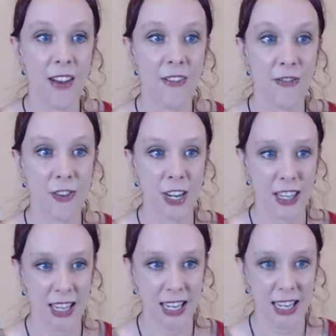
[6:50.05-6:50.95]

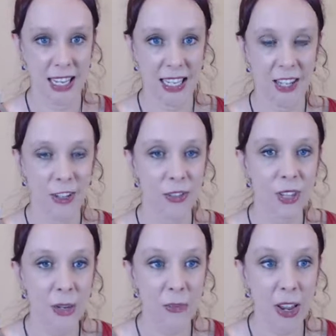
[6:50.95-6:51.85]
Everything,
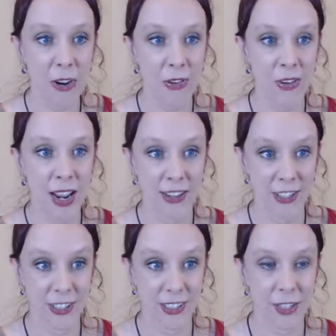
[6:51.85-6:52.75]
including my own
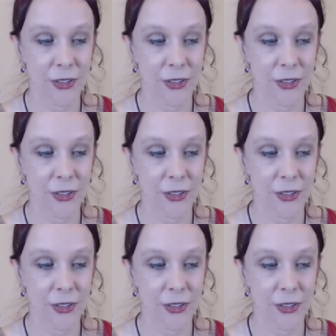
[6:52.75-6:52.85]
actions,